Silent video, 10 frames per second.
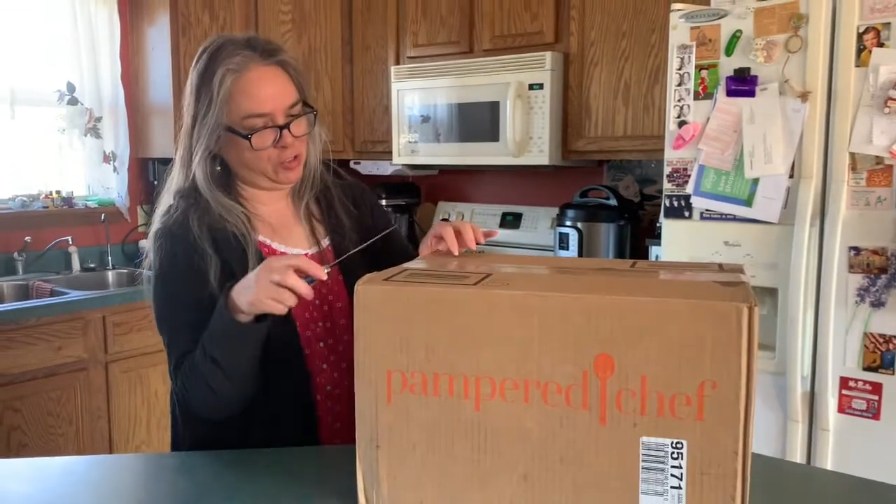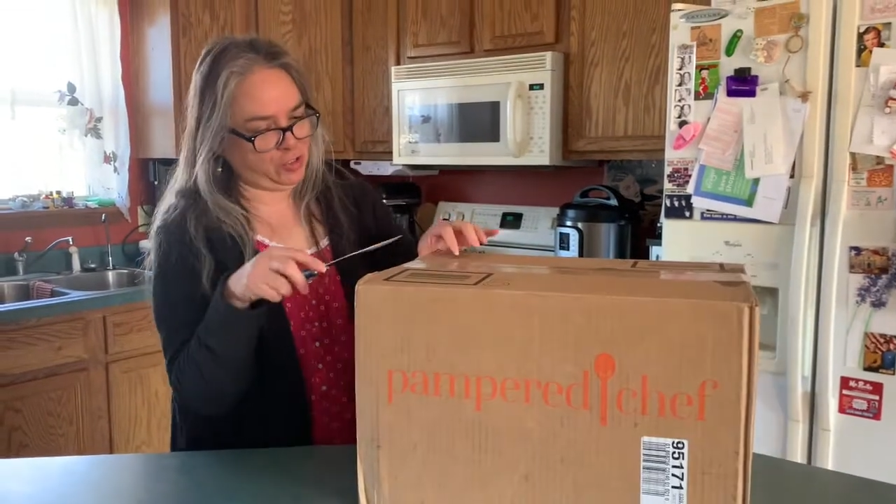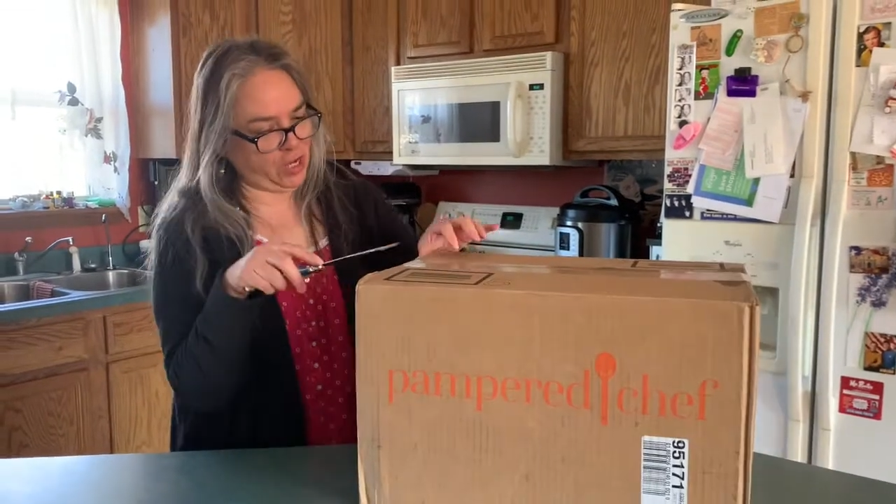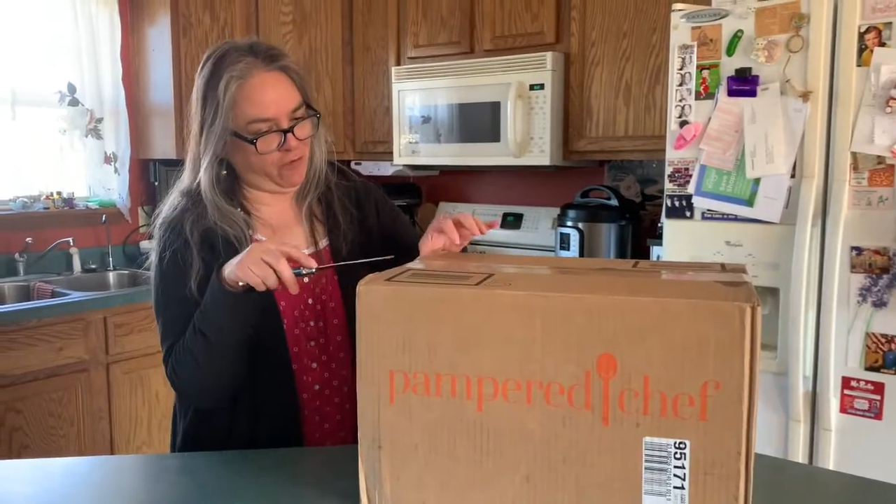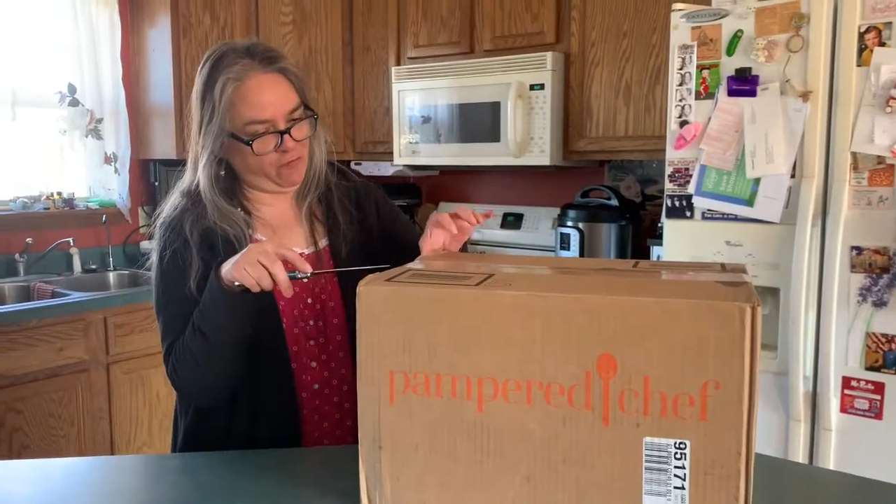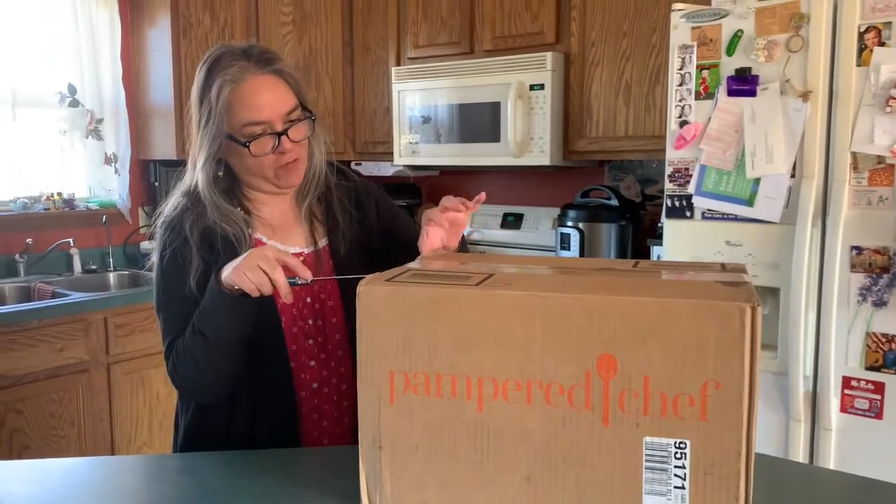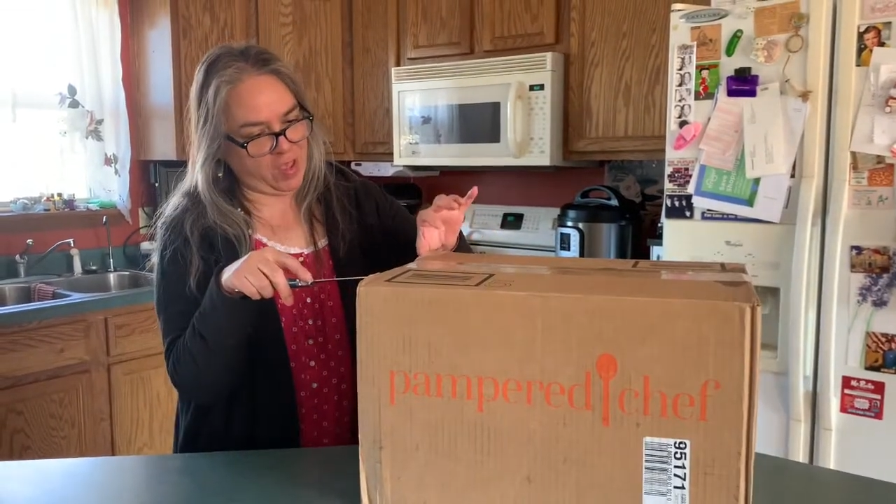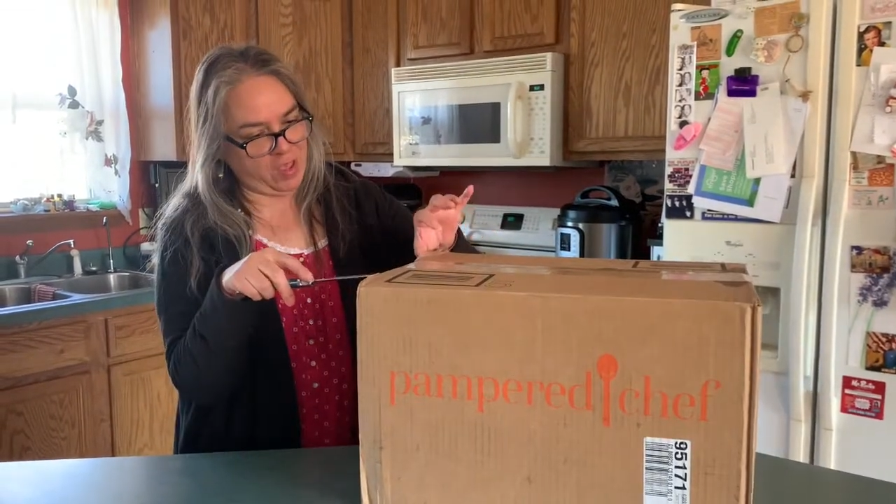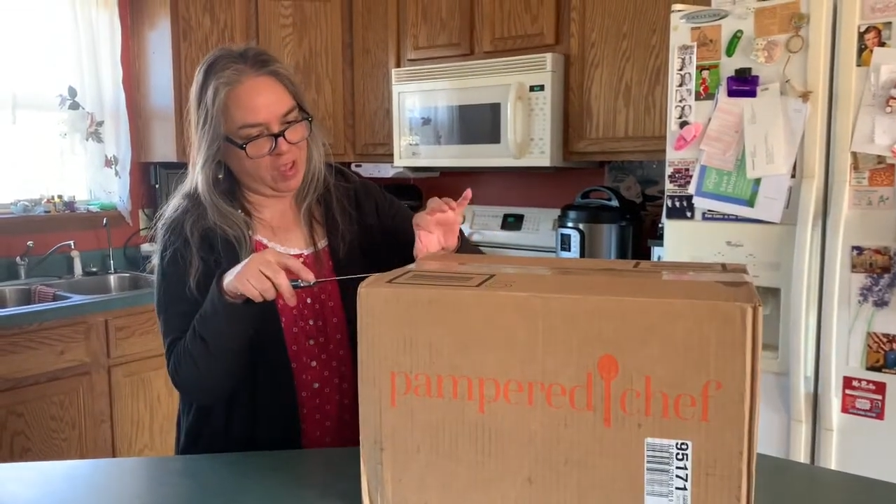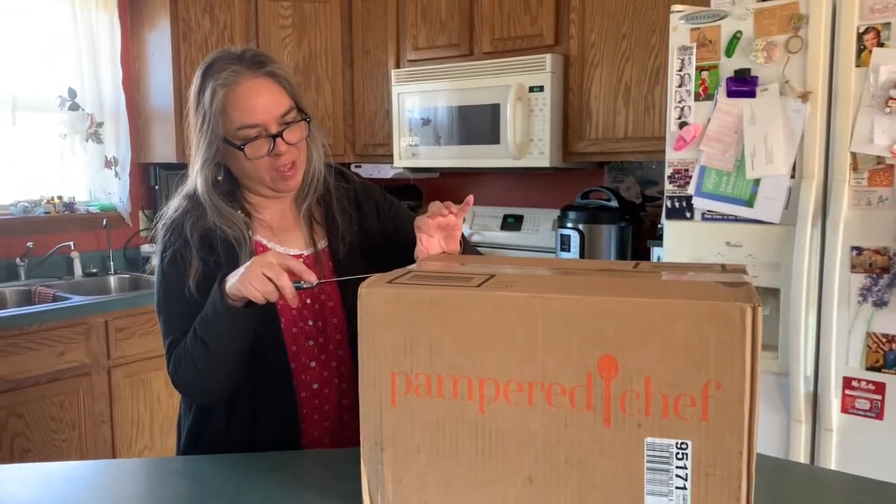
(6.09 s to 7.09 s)
Chef
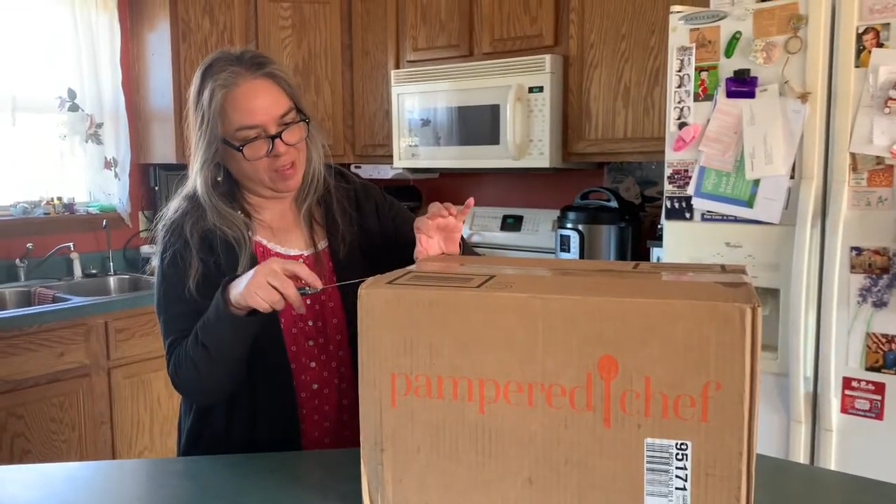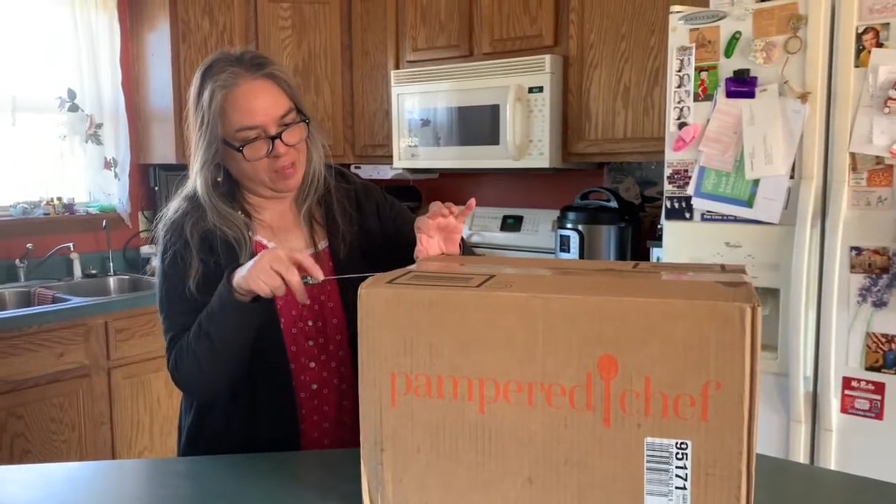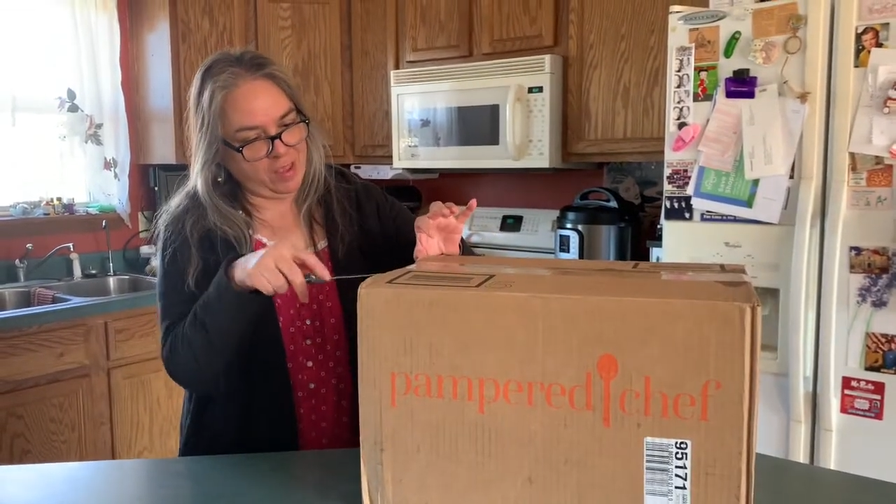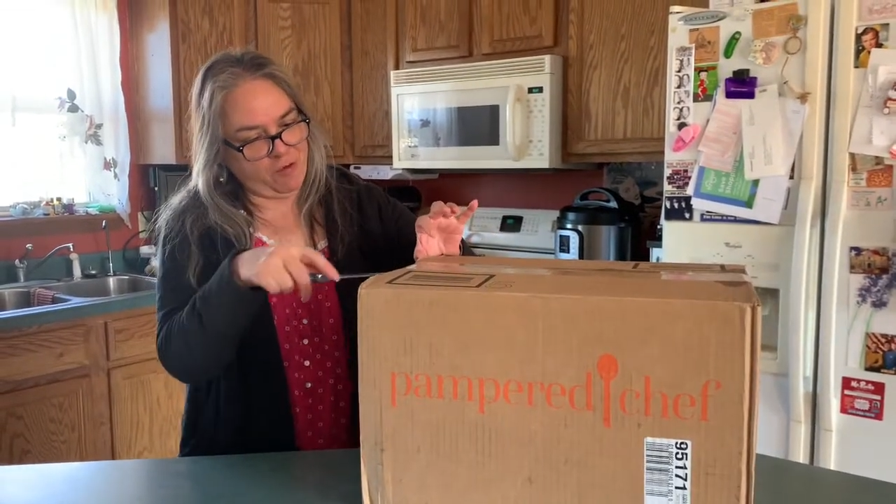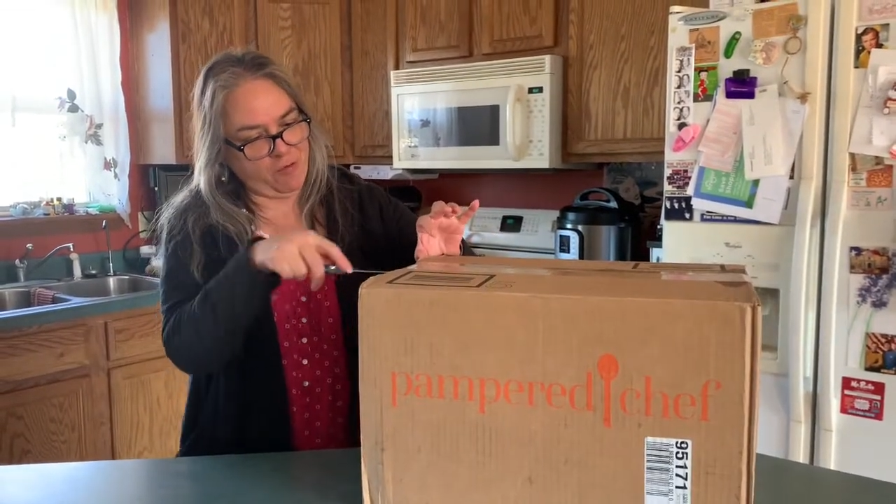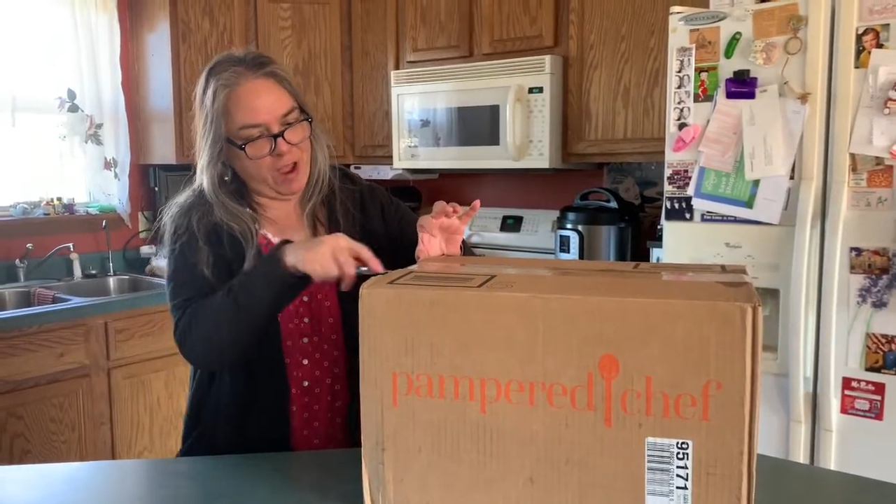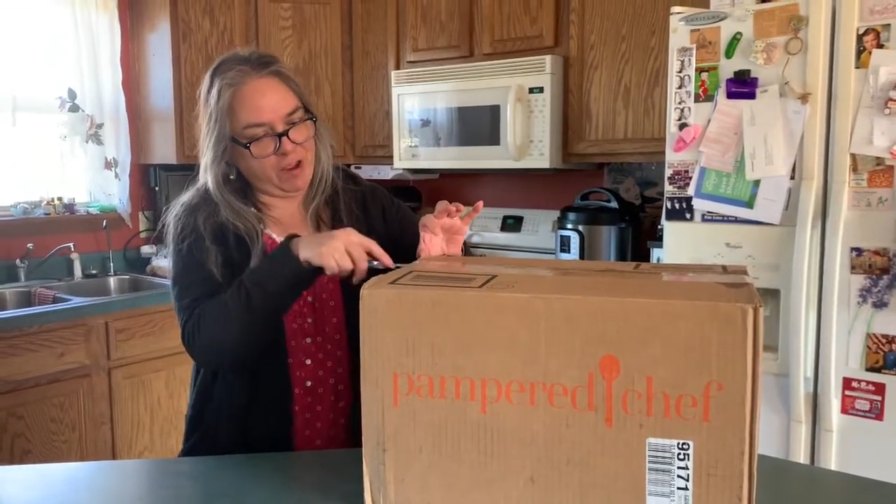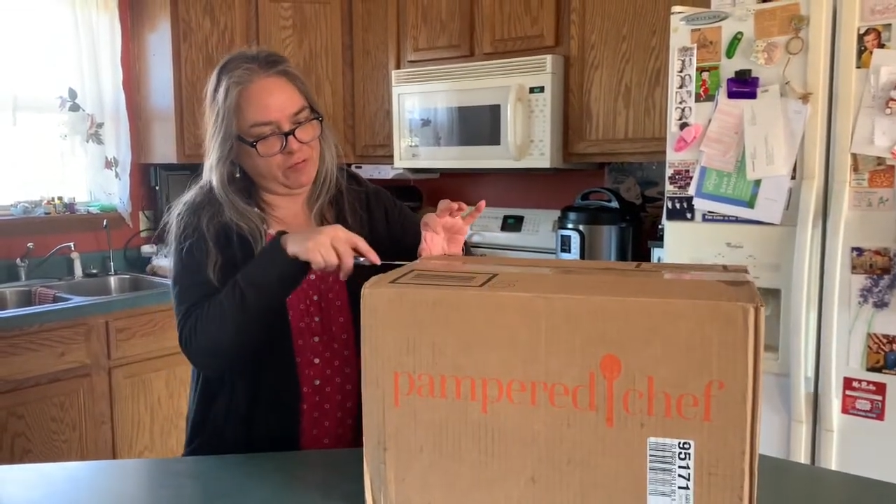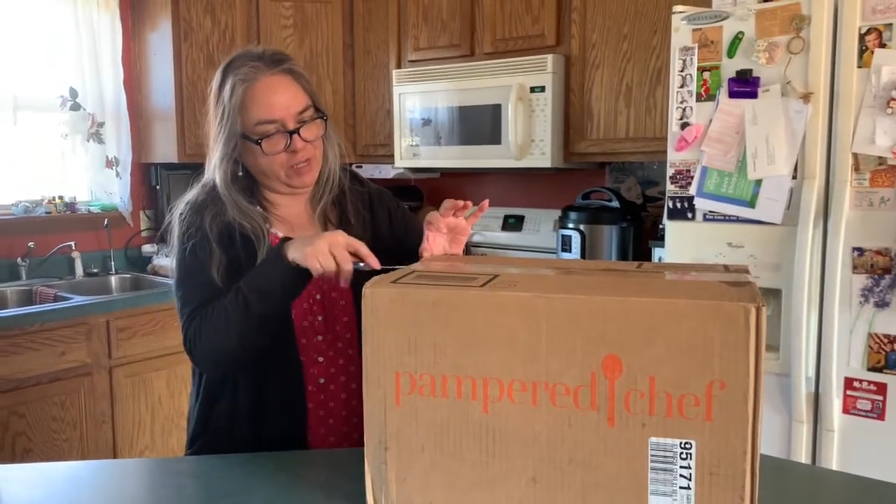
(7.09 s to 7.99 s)
that arrived